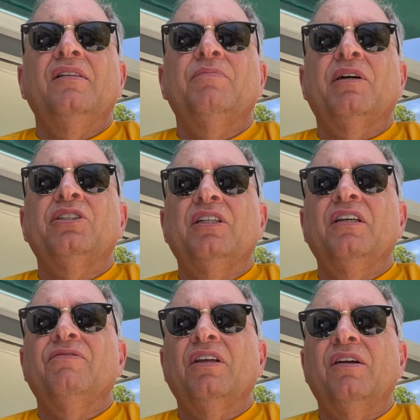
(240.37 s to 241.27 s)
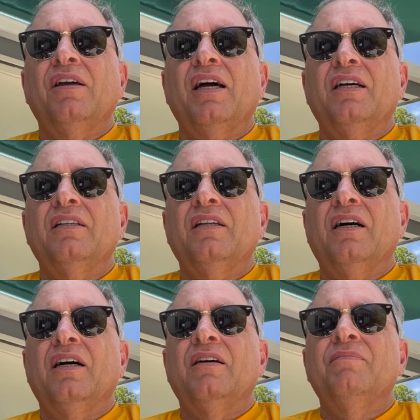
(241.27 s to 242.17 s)
especially if they had
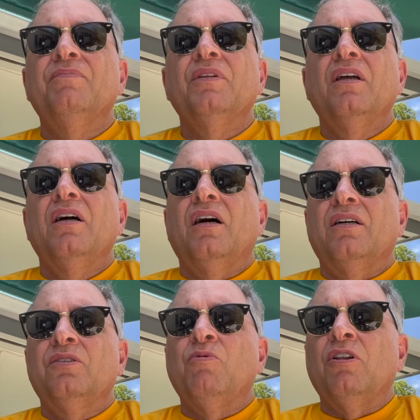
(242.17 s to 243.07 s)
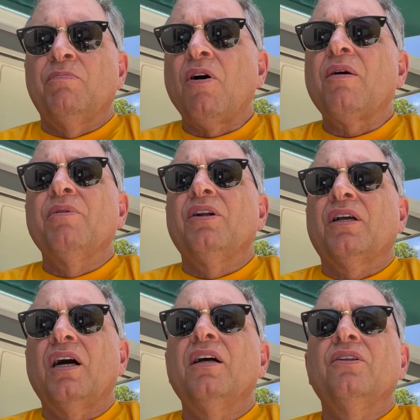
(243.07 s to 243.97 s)
a small apartment or a
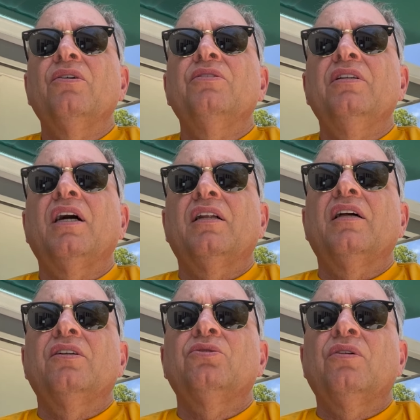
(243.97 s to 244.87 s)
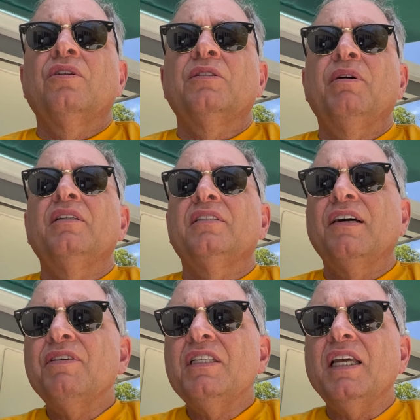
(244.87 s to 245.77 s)
condo, not a lot of storage space,
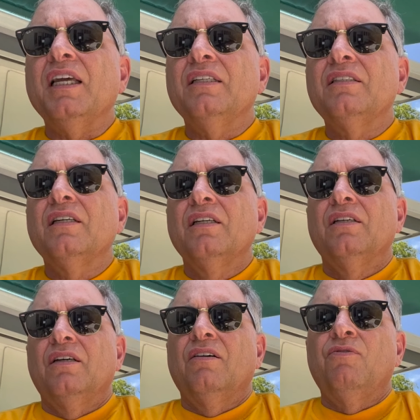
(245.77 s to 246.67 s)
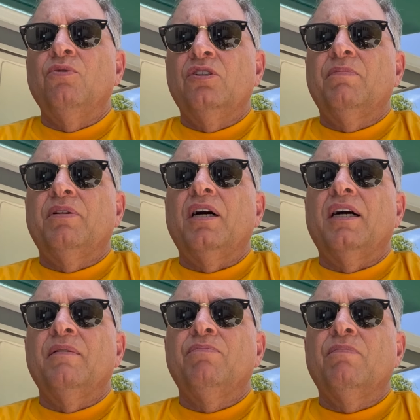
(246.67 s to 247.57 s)
7 days food
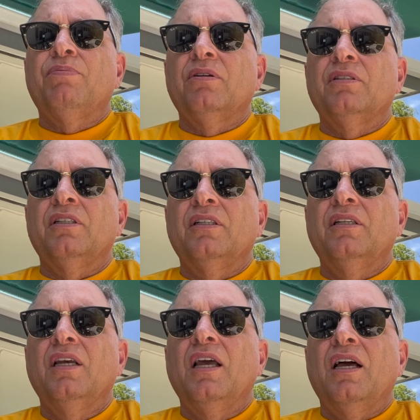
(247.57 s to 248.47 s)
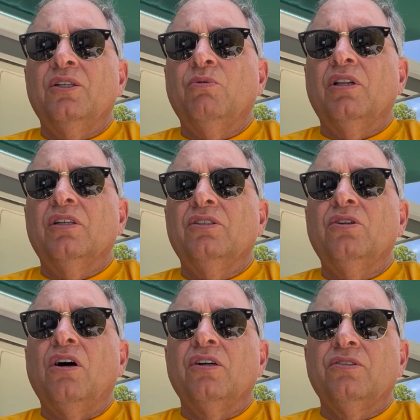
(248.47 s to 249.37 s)
supply per person, as well as
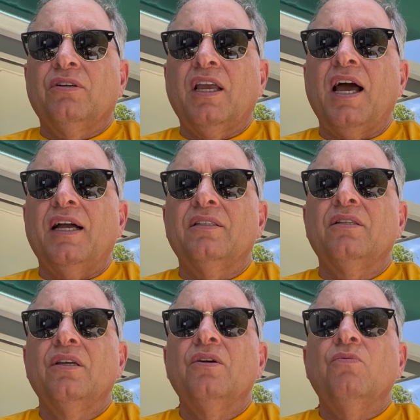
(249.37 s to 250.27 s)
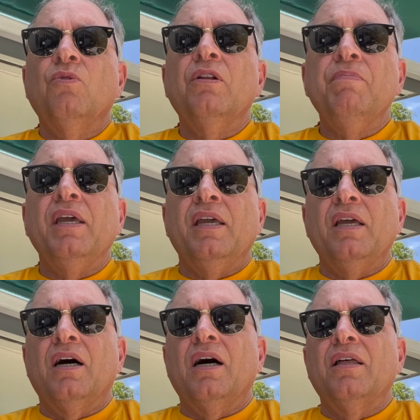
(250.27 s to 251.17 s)
dogs or cats, would be
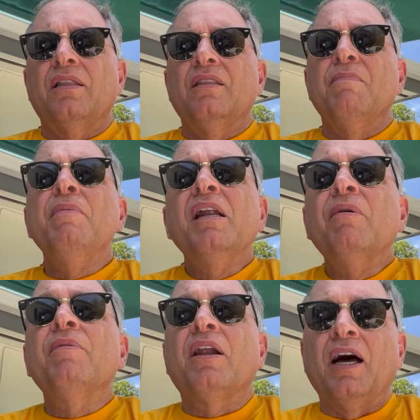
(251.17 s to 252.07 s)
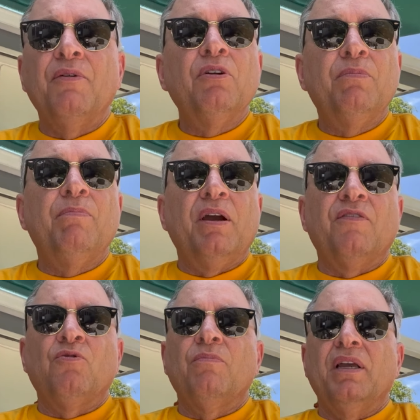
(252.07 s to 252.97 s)
the minimum that I would prepare
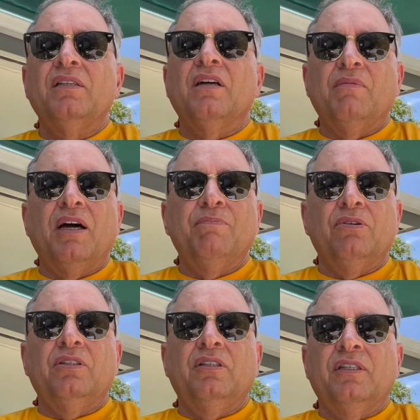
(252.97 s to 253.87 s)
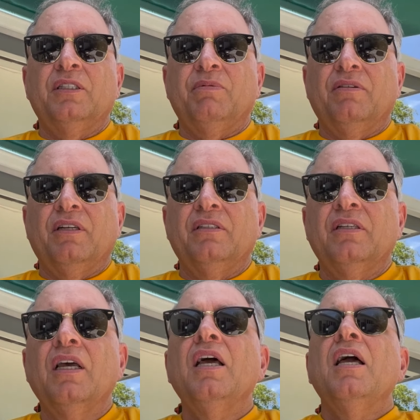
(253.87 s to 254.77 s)
for based on my personal experience.
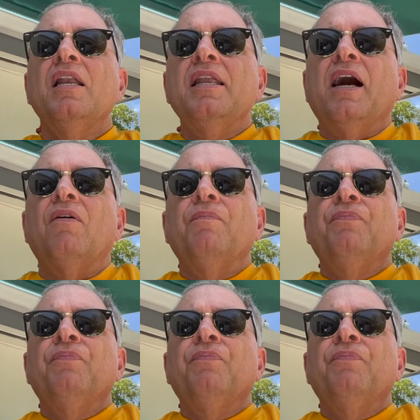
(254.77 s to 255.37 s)
Now,